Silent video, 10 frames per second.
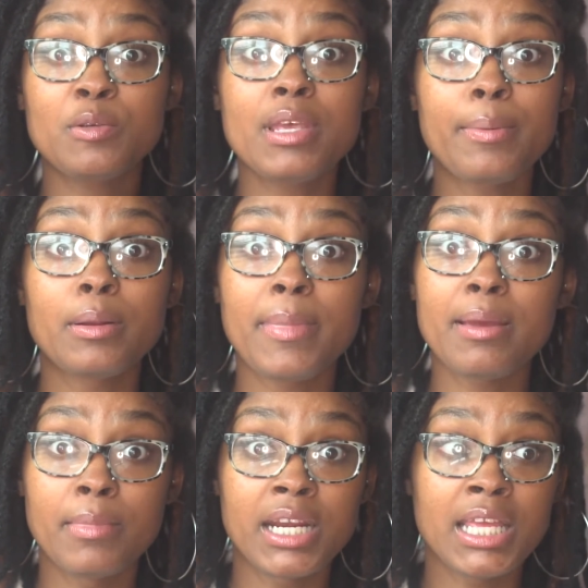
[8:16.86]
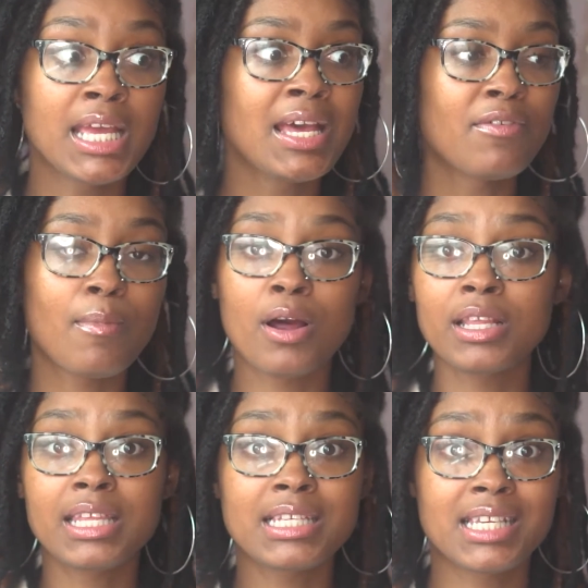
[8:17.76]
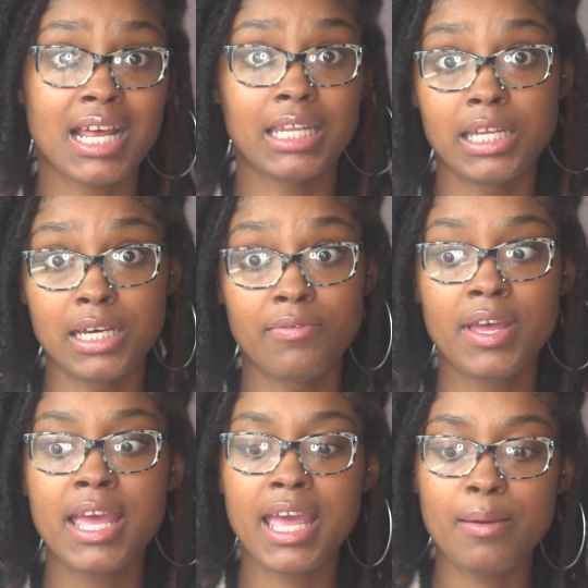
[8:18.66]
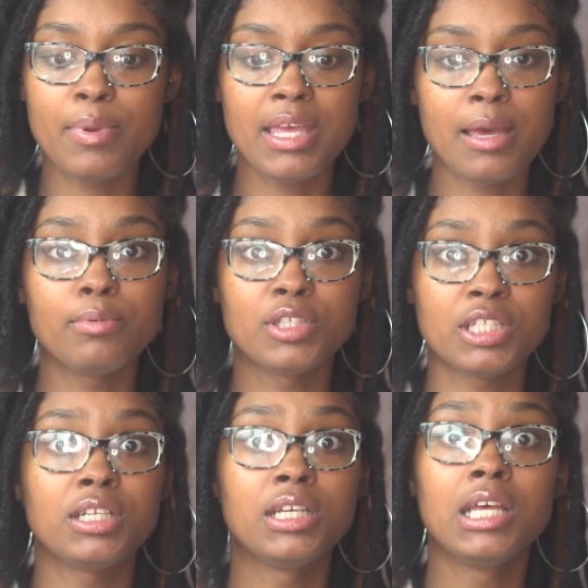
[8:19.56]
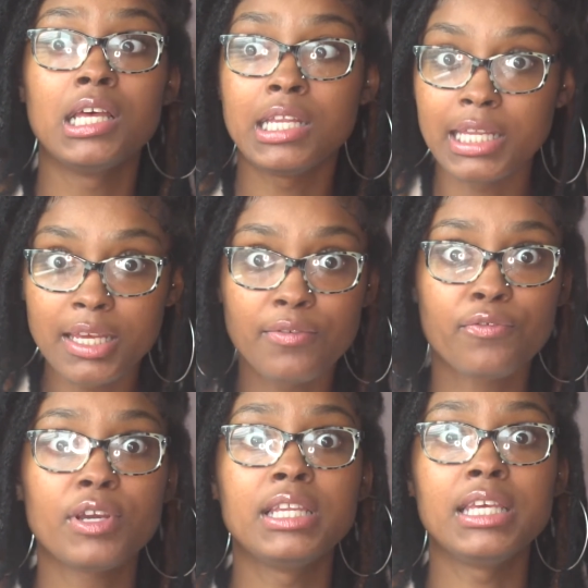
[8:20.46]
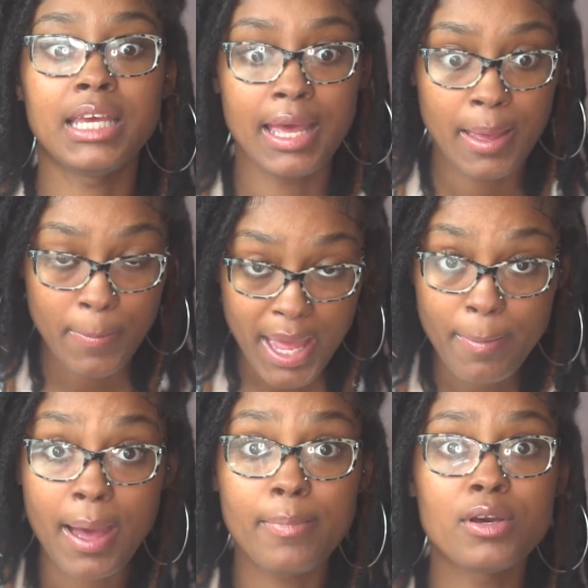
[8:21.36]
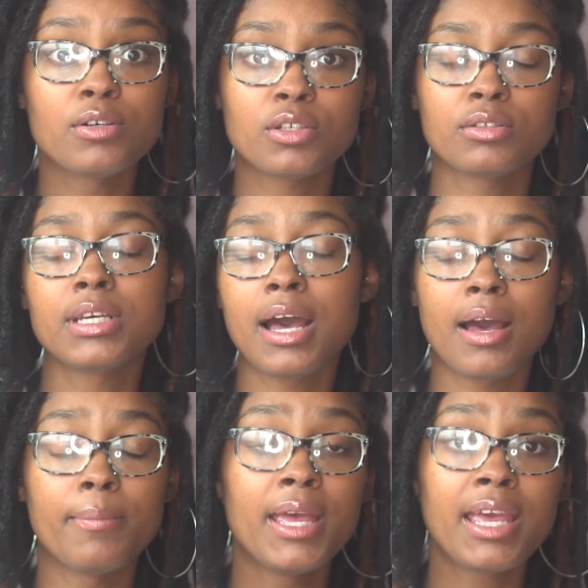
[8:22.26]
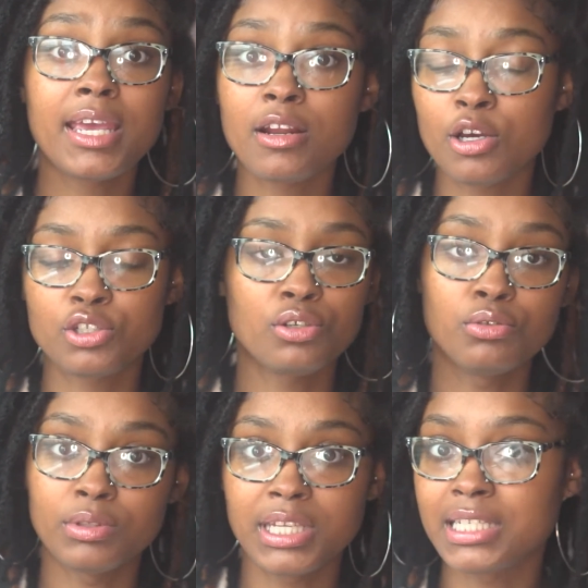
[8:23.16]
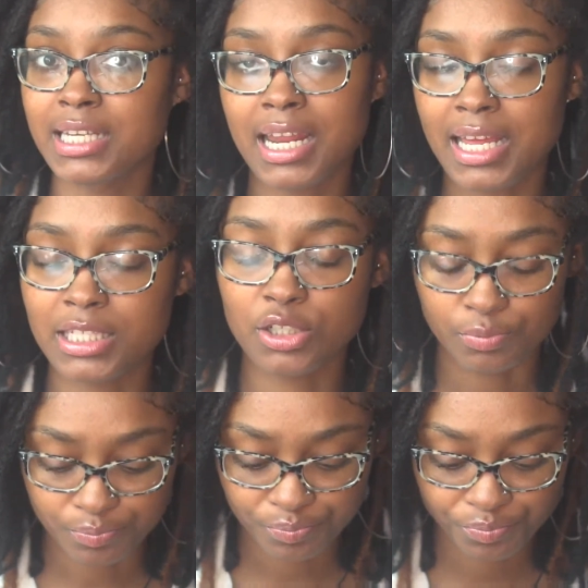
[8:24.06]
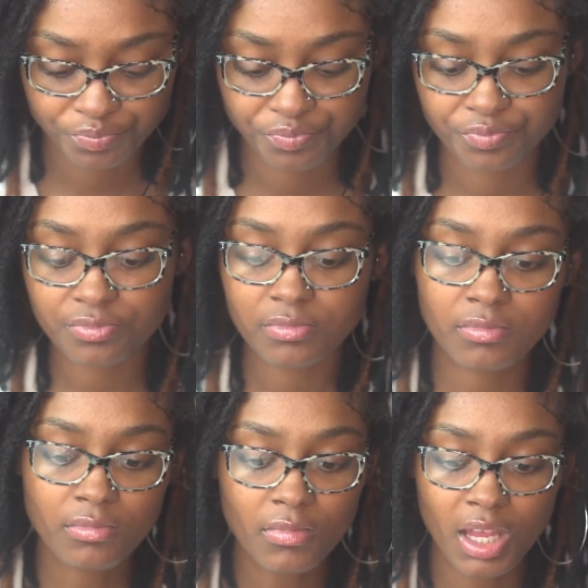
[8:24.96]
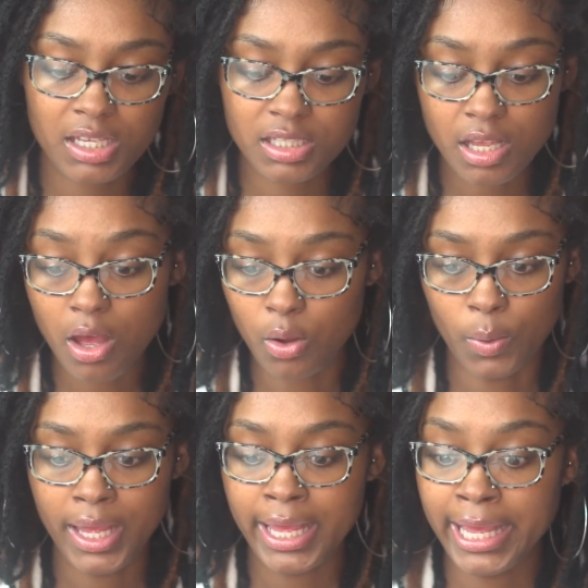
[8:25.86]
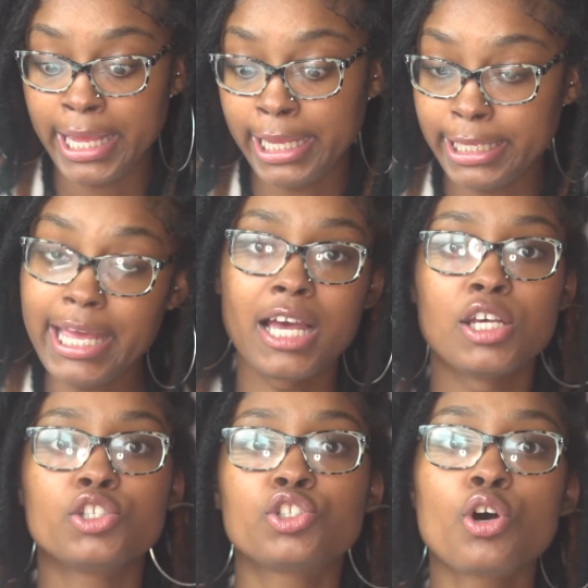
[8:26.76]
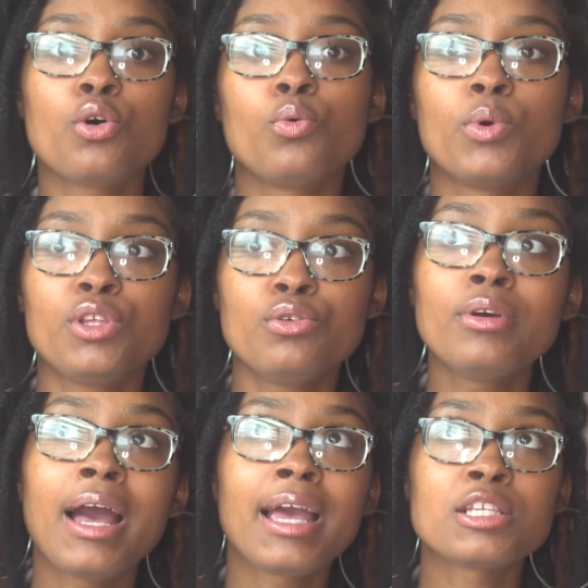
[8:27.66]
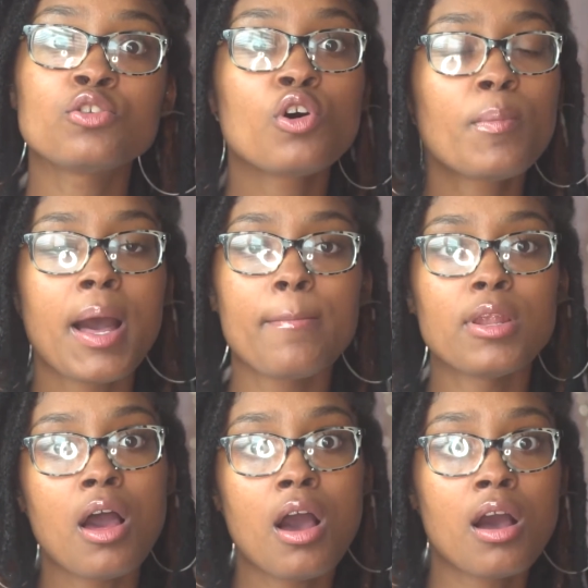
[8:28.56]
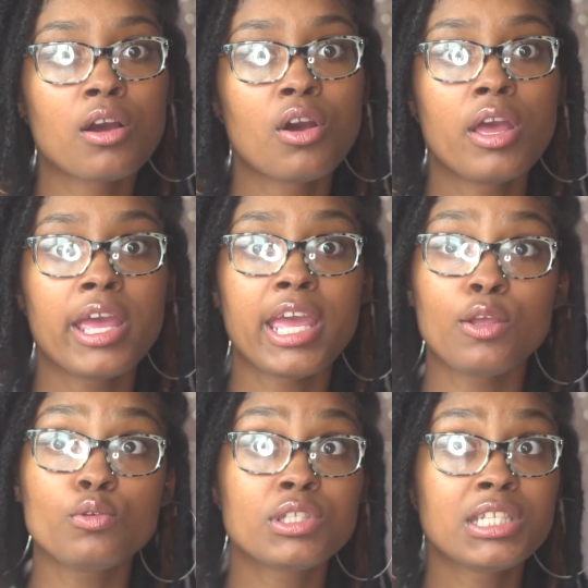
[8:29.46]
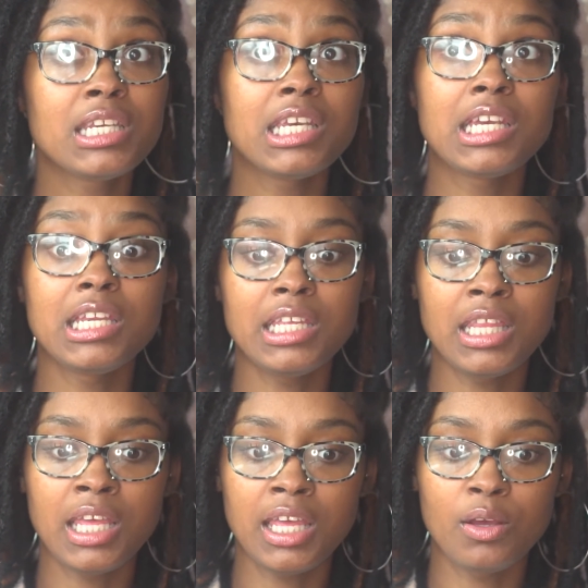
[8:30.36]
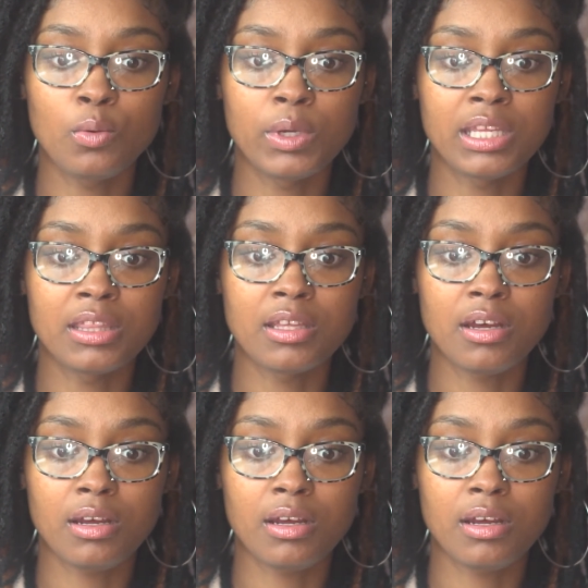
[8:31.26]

able to make money from all the things that I love, and be able to live freely, pay my bills on time, and also do things that I like to do. So yeah, so when you guys go on my blog and you see anything with